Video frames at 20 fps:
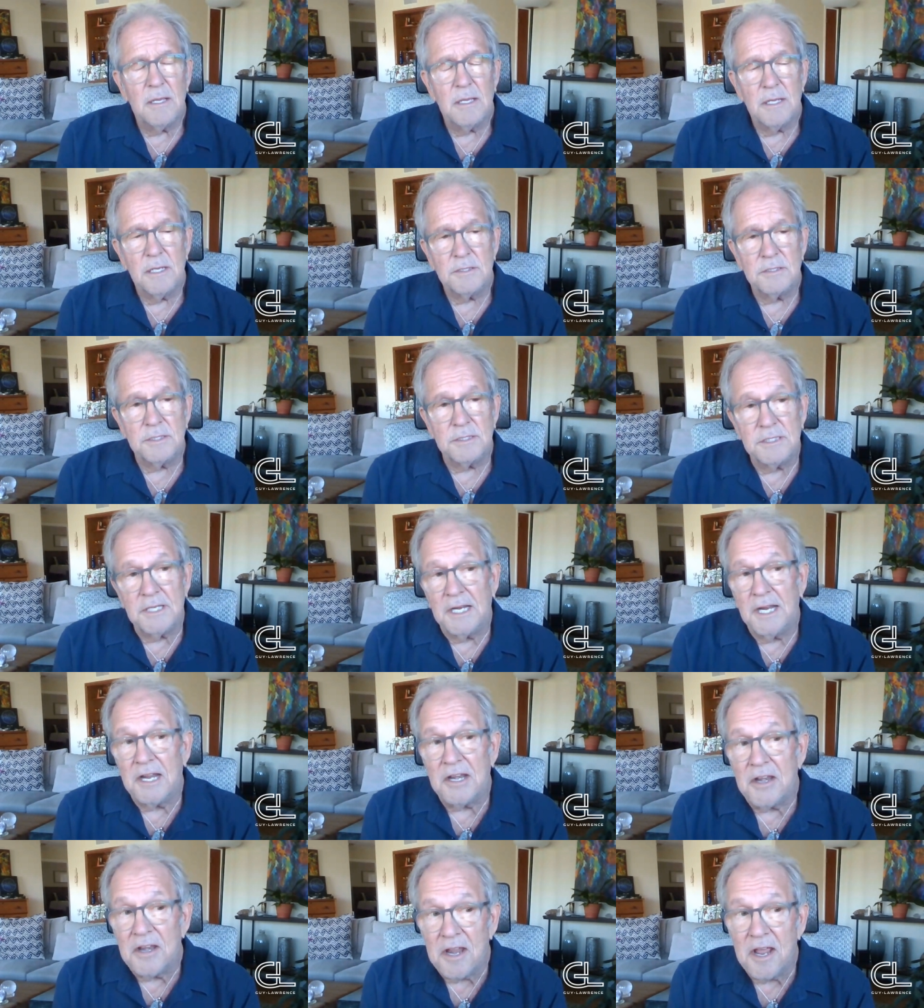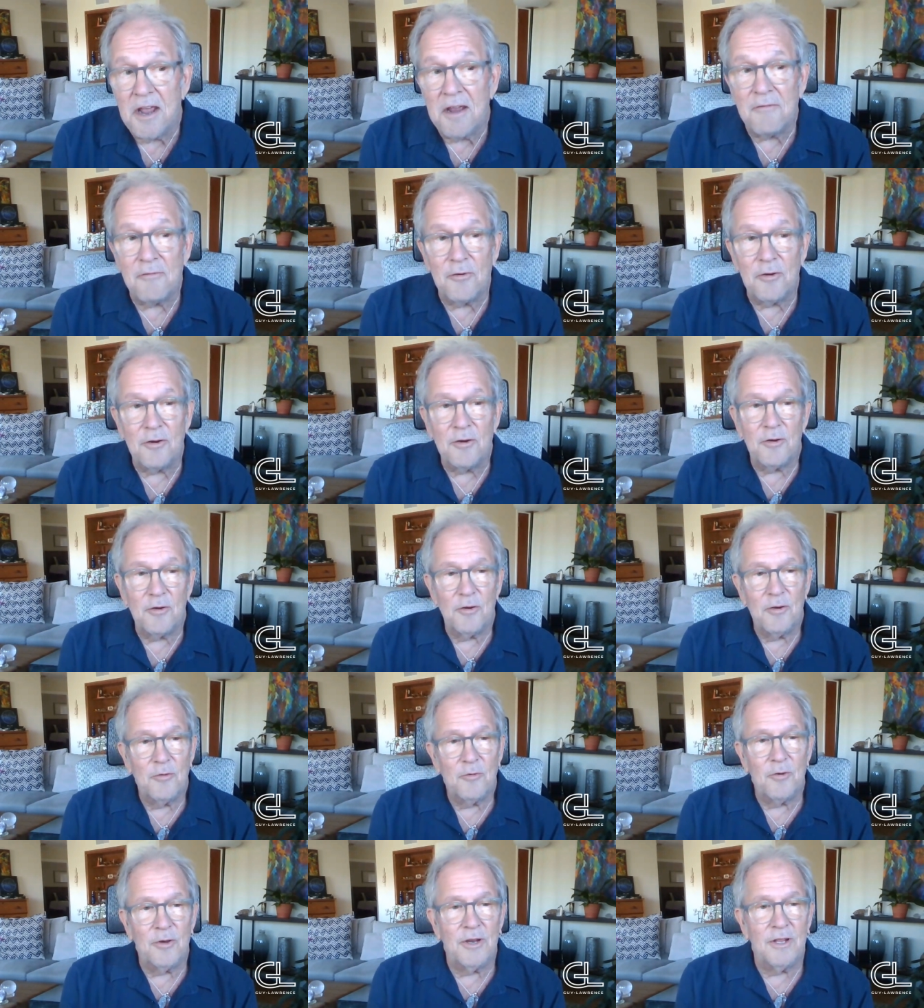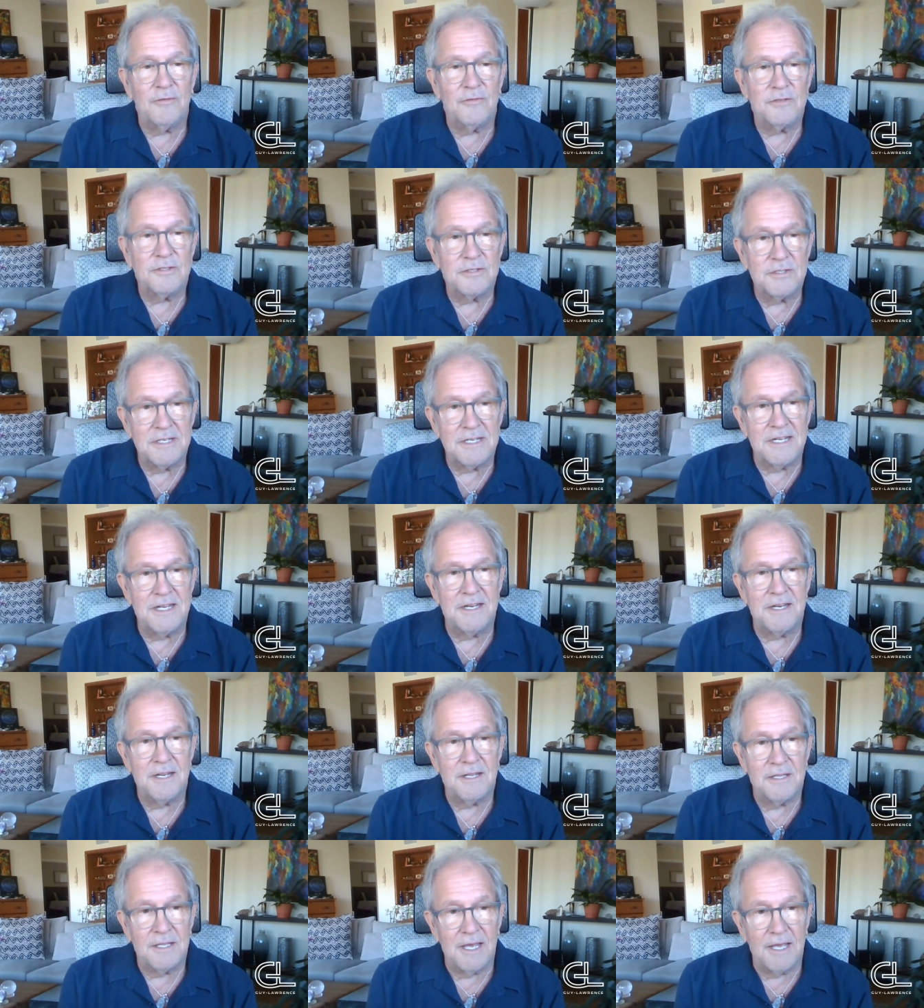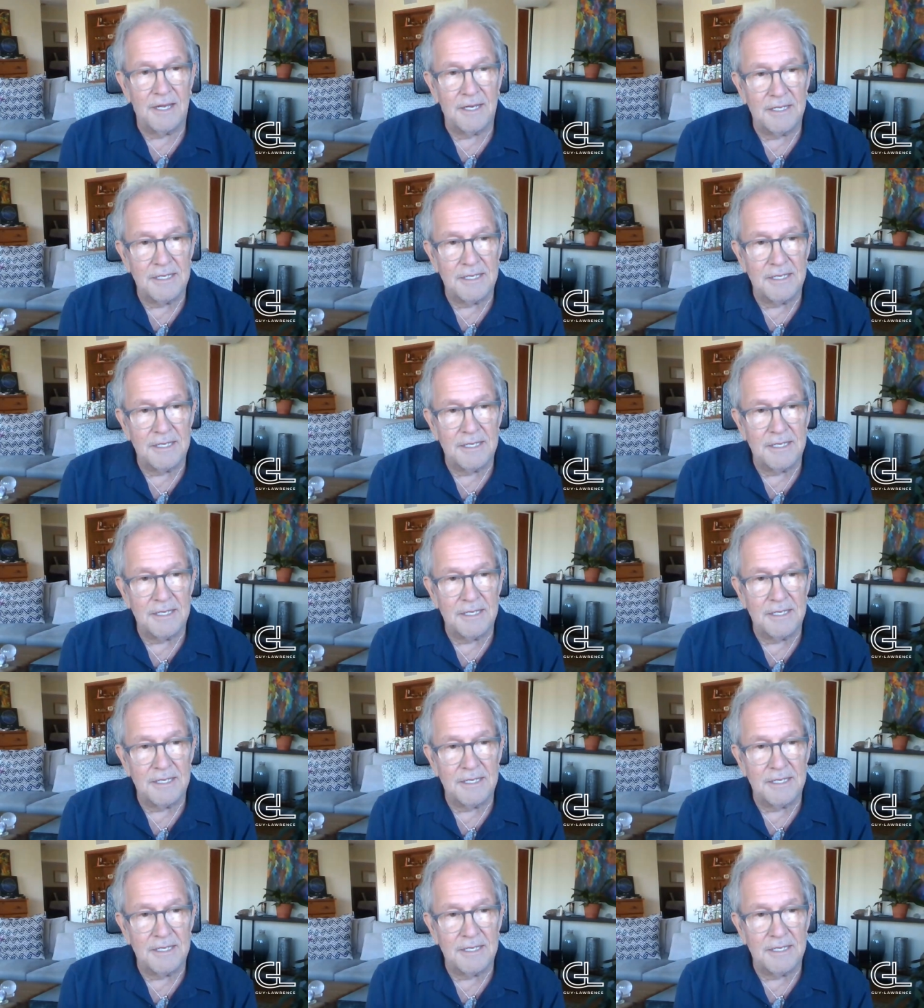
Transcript: She said, I never would have seen that